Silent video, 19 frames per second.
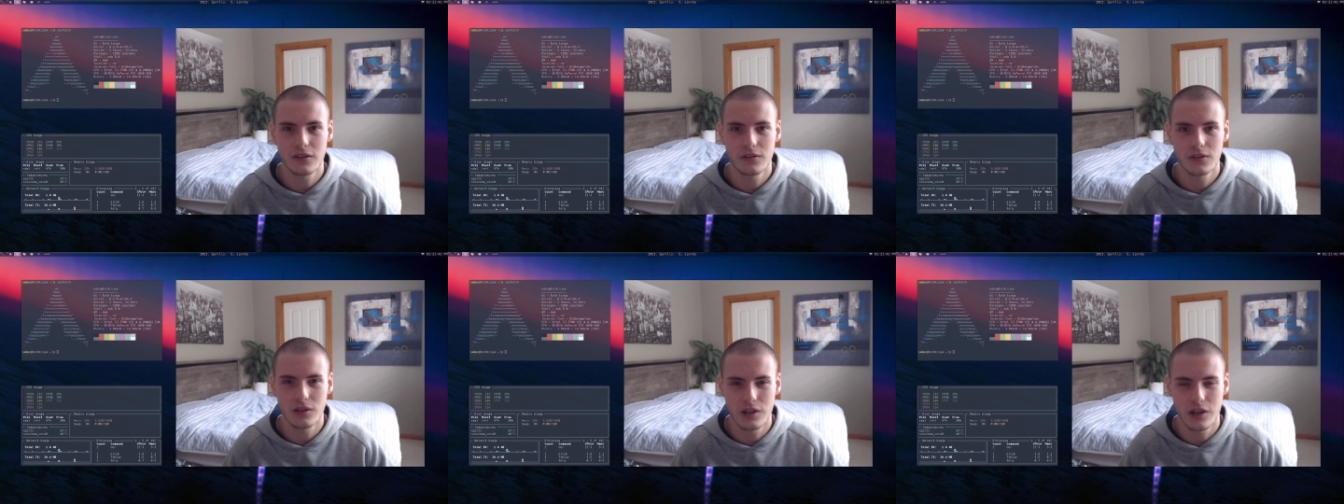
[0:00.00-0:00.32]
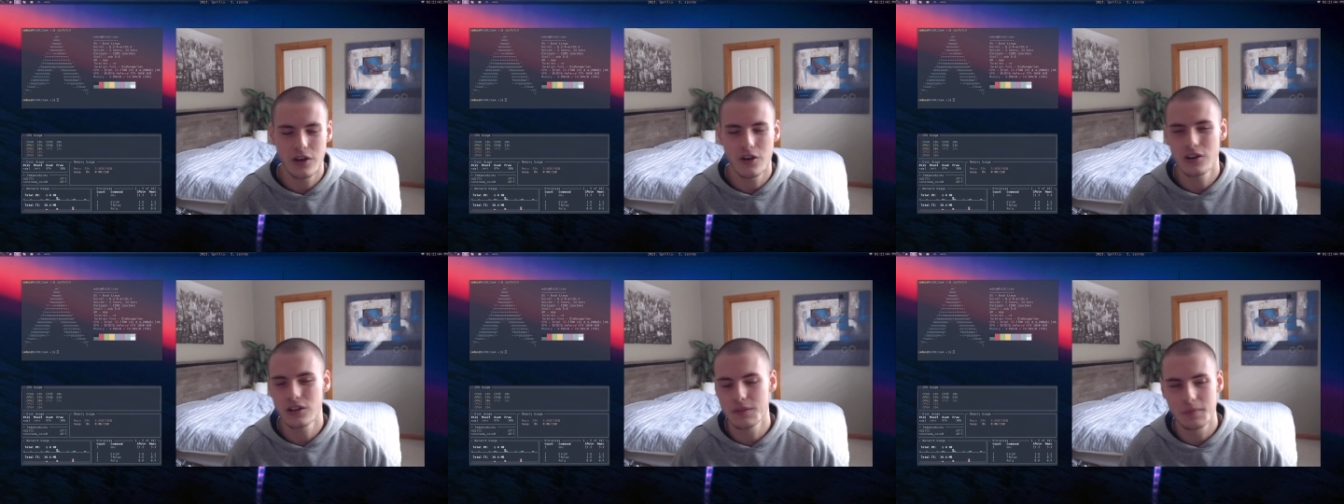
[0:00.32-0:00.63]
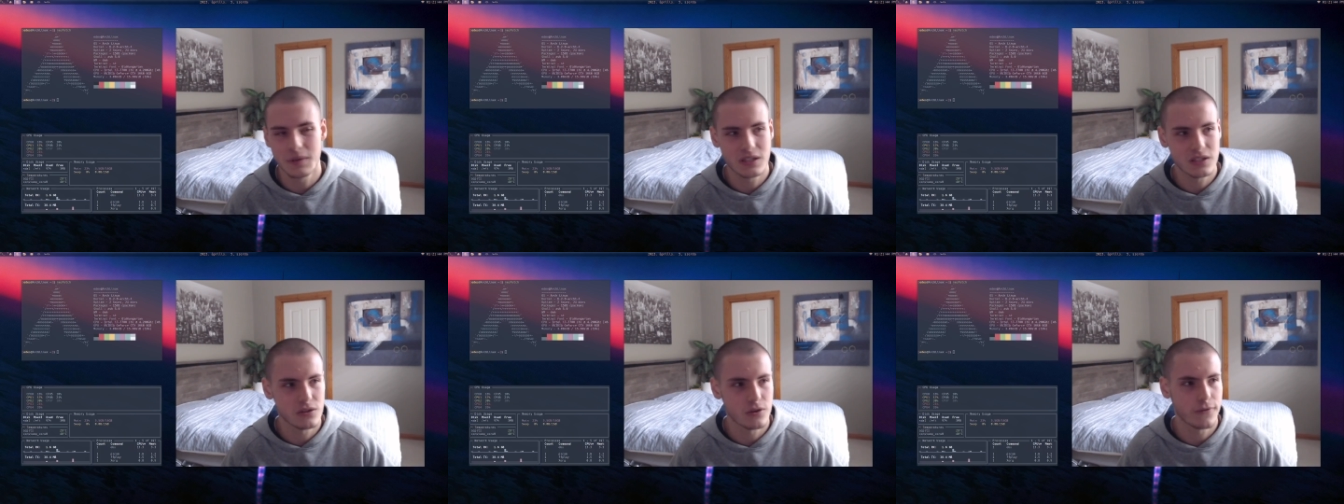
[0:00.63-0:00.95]
you're like, oh, it's a
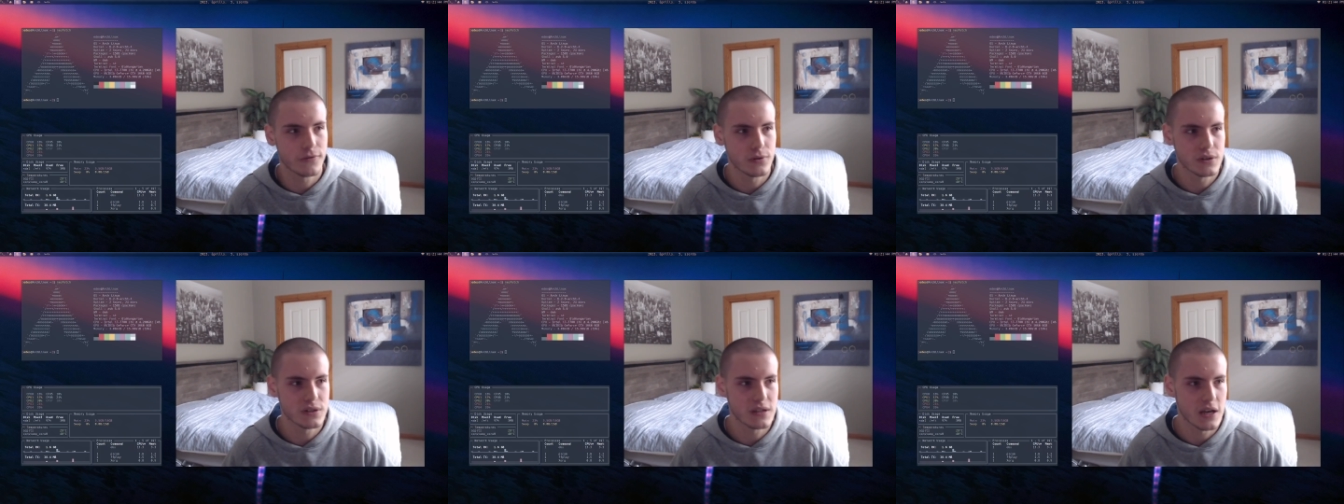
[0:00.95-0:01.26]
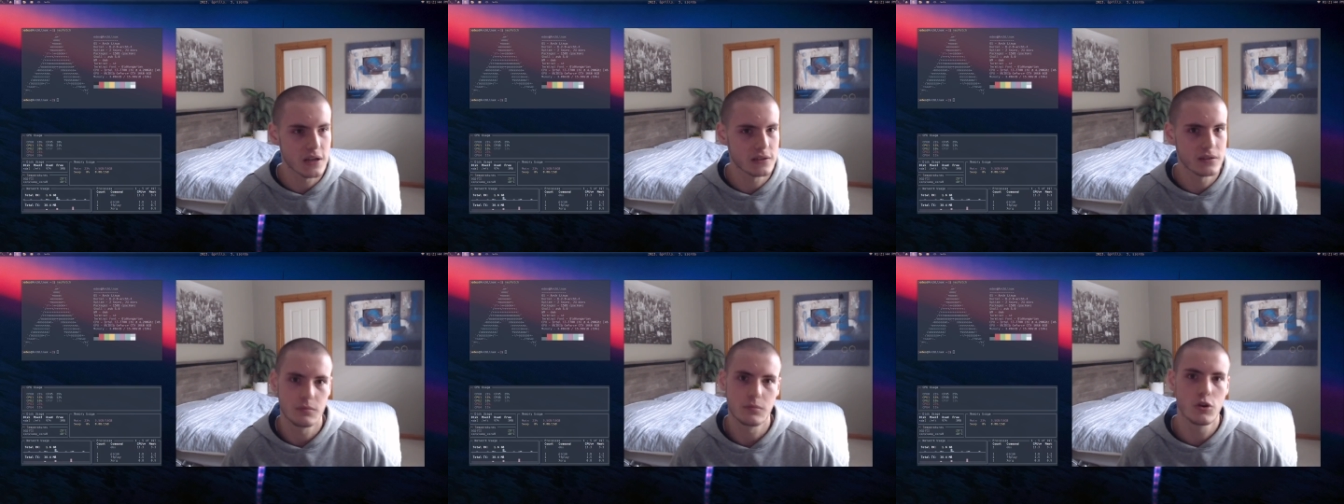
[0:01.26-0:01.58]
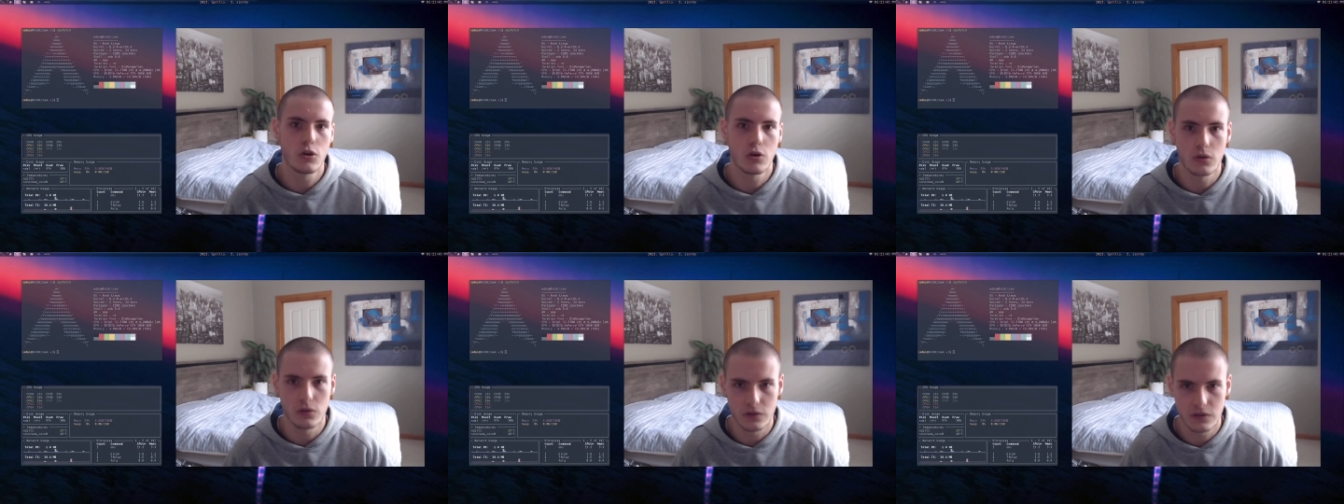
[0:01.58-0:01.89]
bit slow for this task and
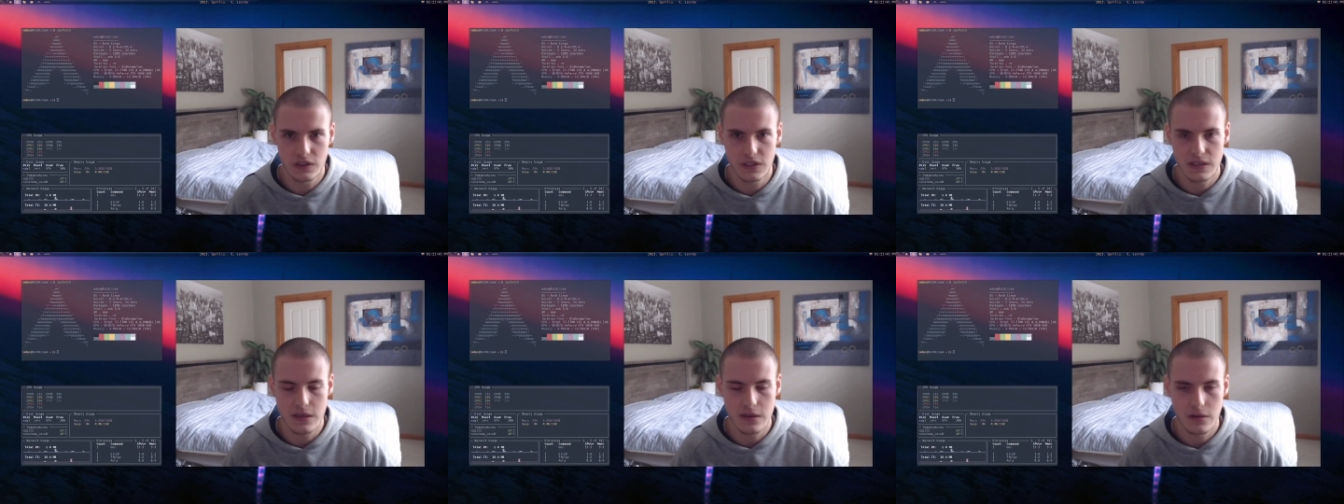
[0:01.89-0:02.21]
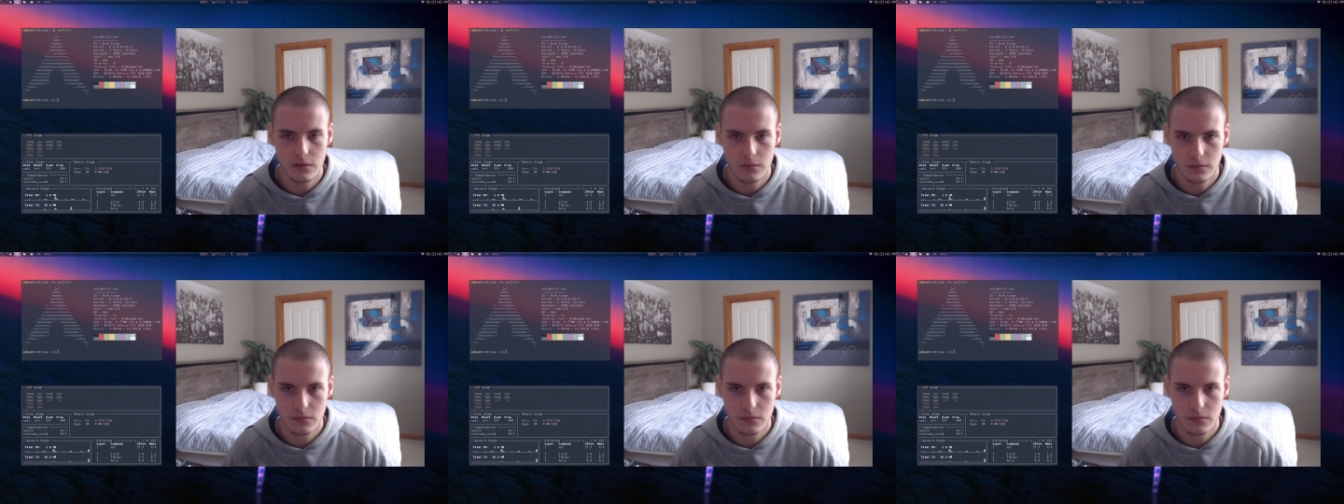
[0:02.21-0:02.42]
go on C